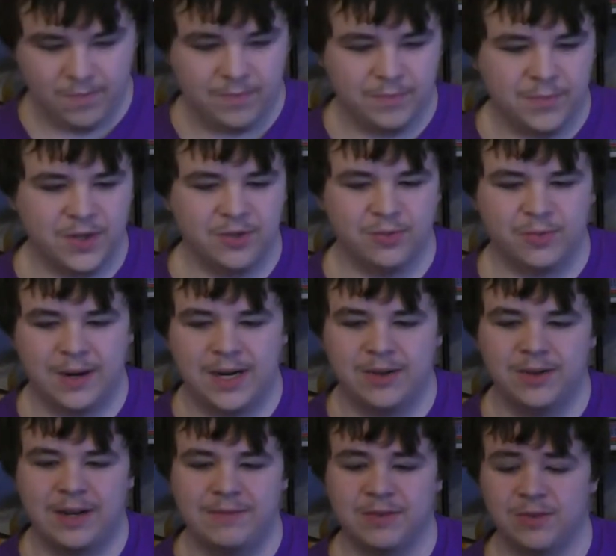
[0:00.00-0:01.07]
Which, why
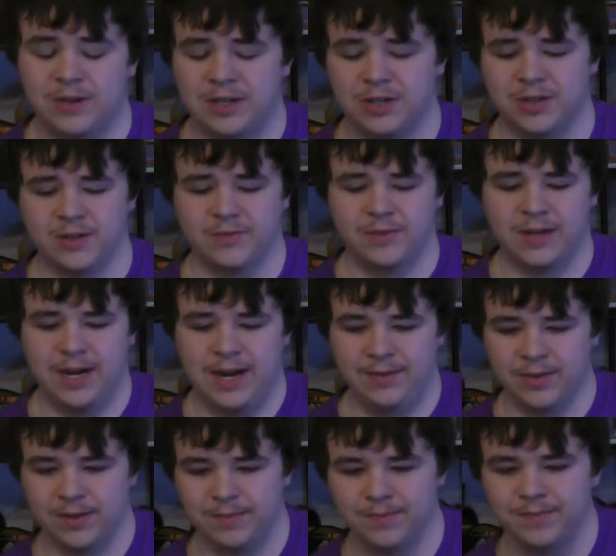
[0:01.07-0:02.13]
do I have to question if we have
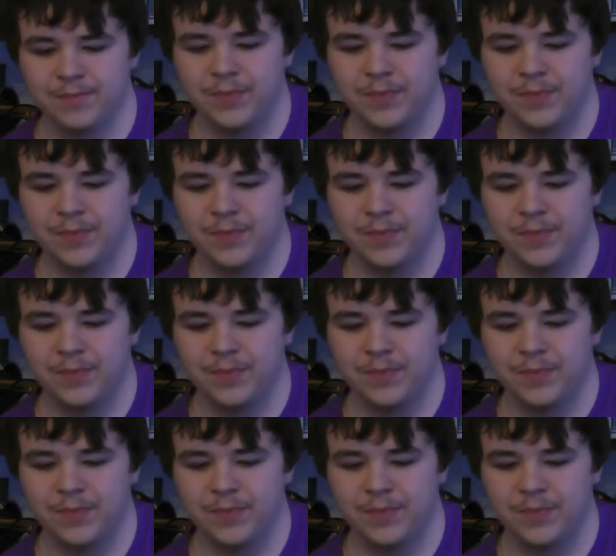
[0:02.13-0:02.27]
them?